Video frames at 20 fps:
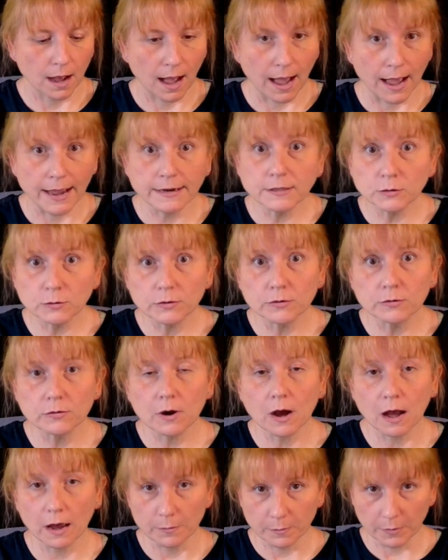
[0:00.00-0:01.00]
I do
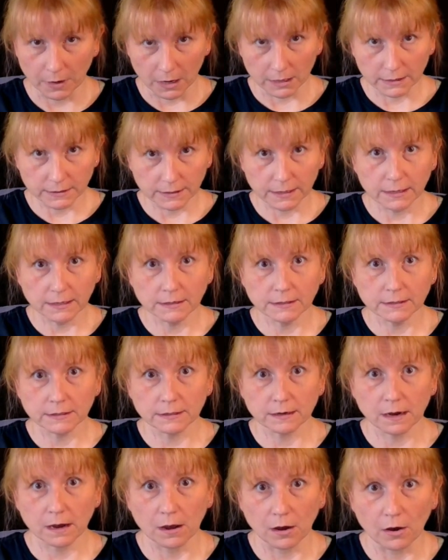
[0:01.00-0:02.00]
unboxings
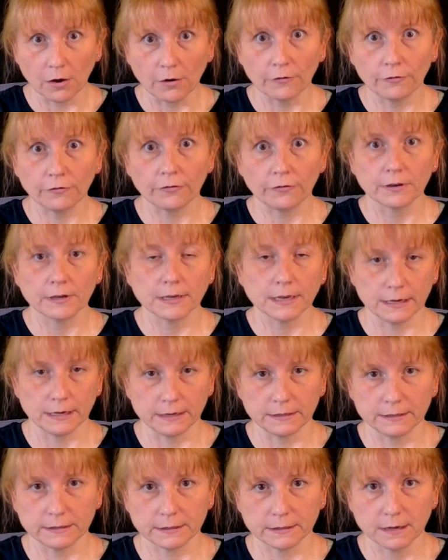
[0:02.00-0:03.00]
of
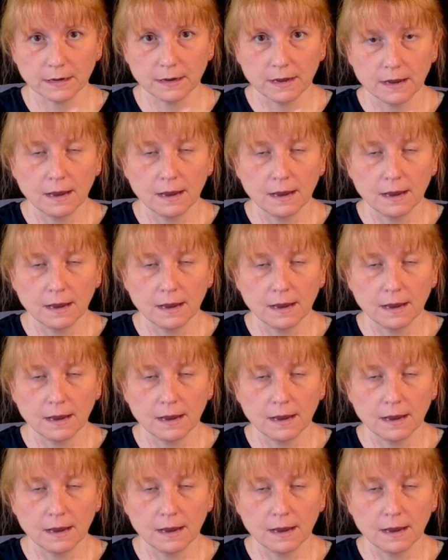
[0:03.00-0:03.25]
kits.